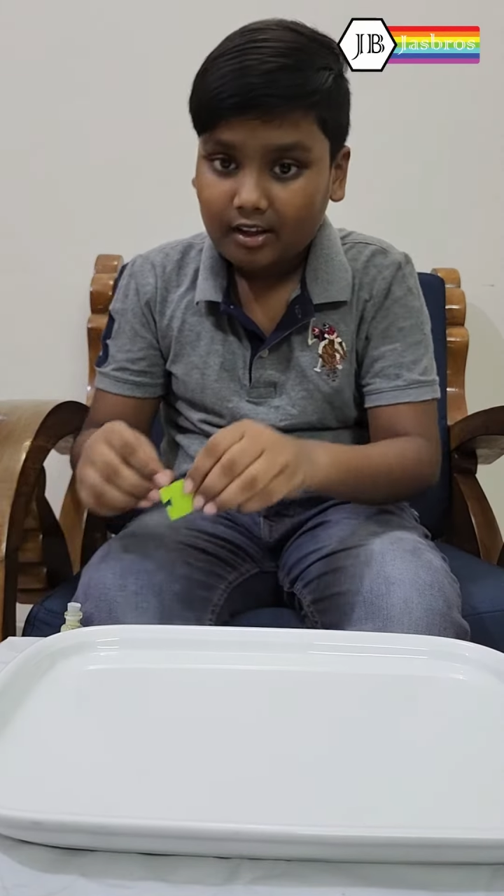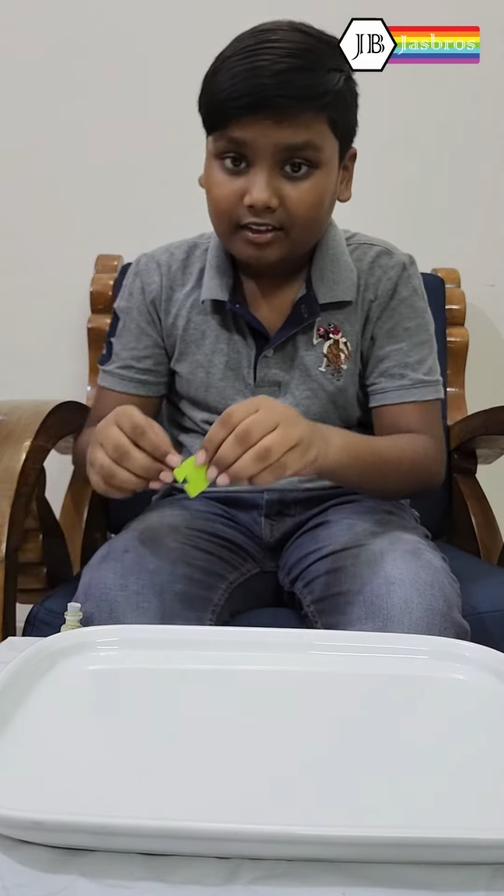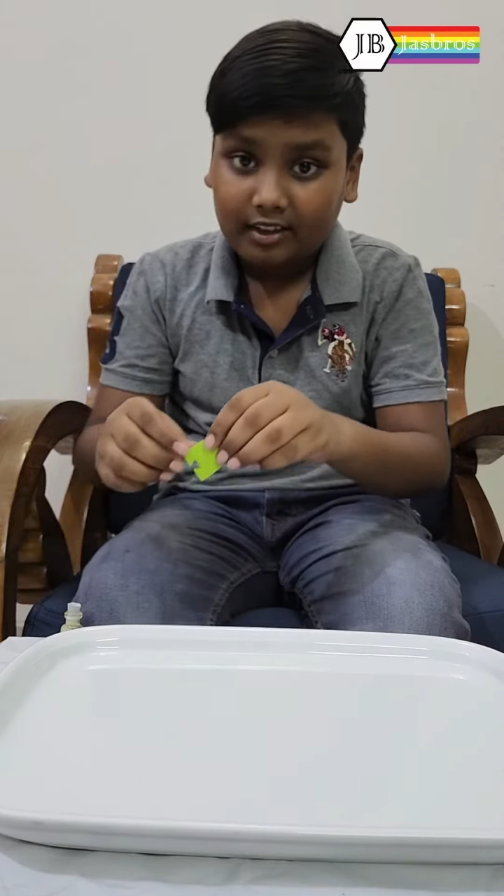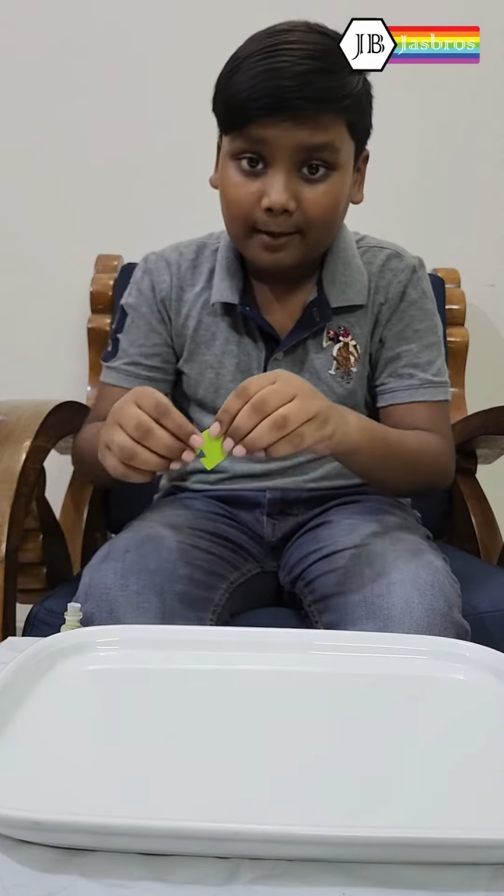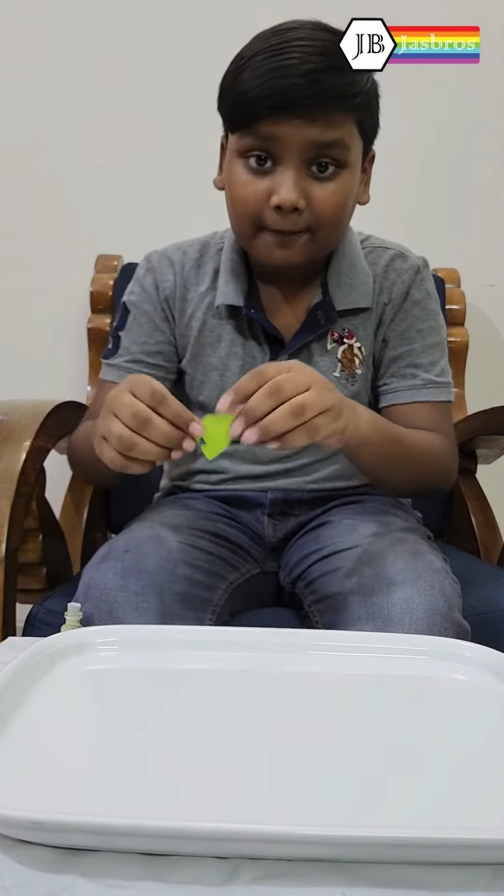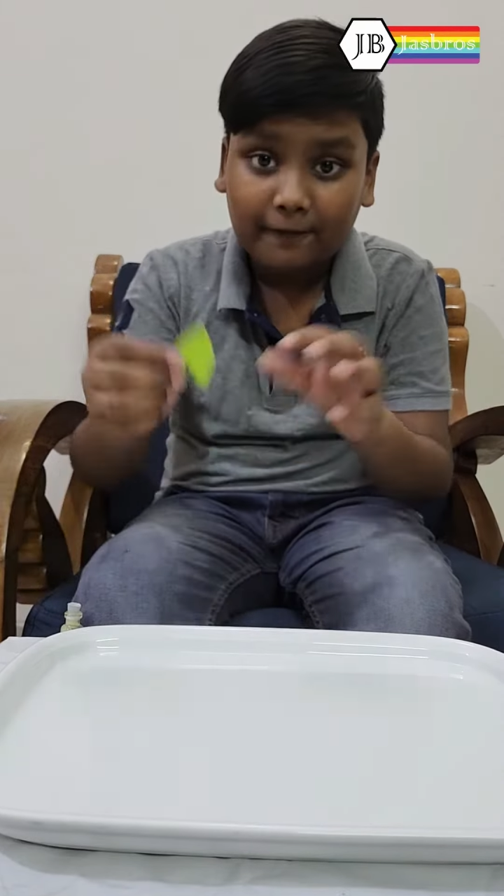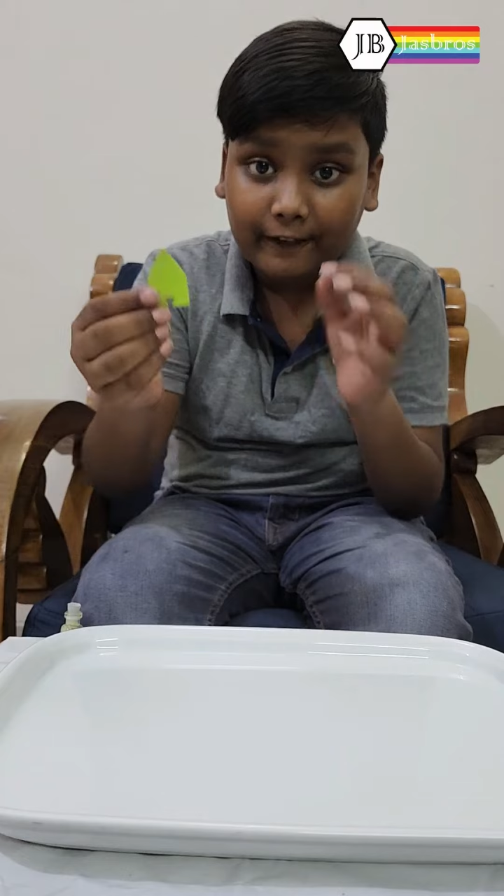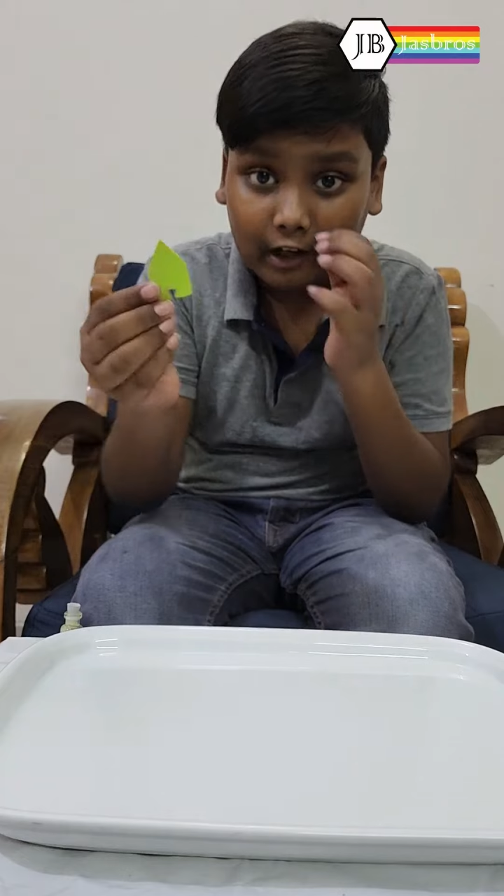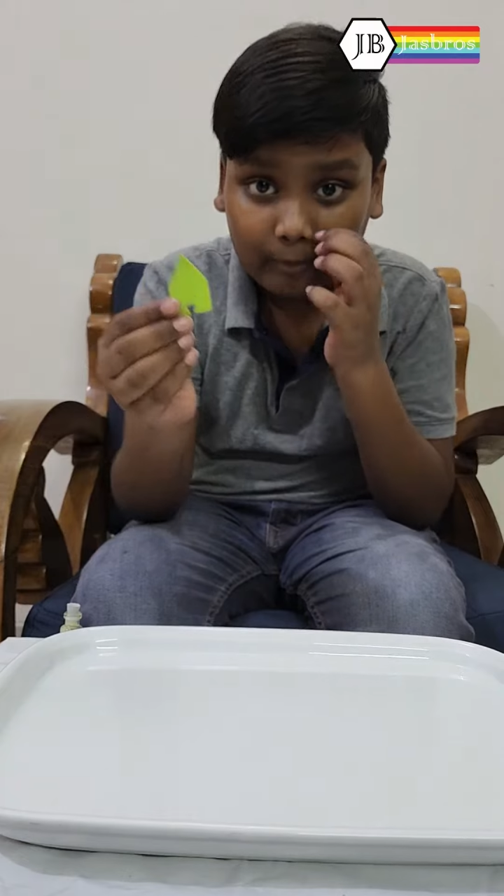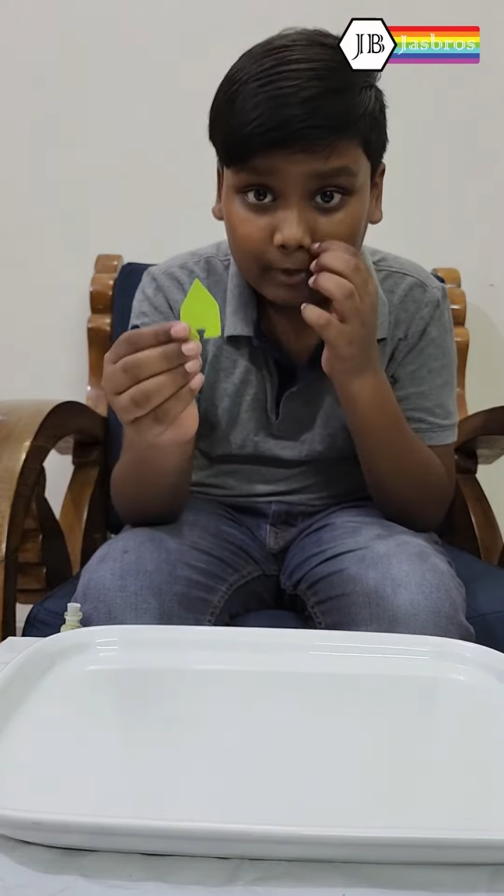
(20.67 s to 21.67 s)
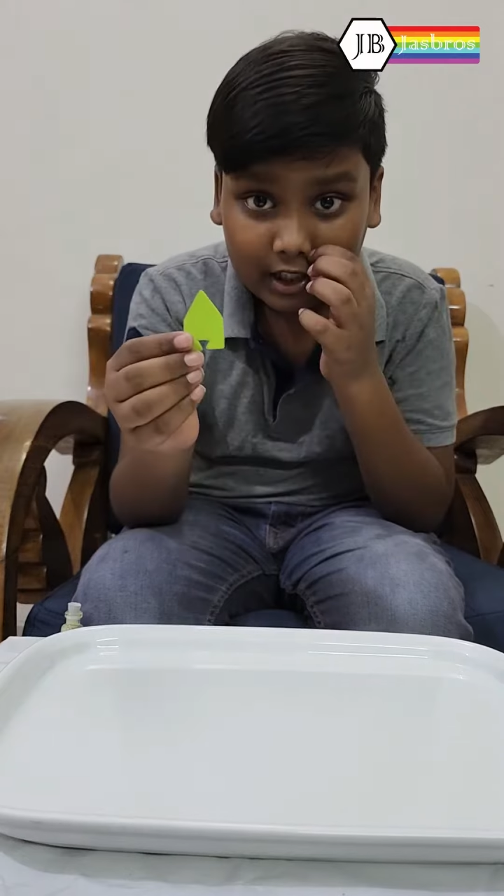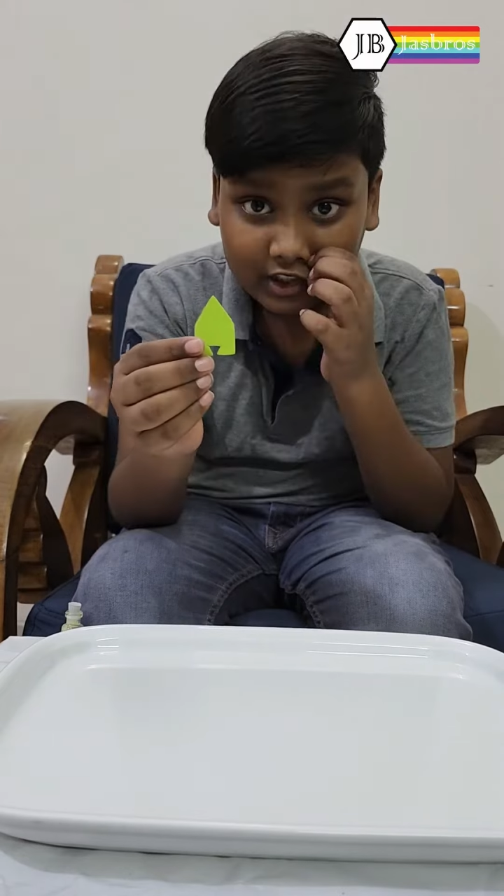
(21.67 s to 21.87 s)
some foam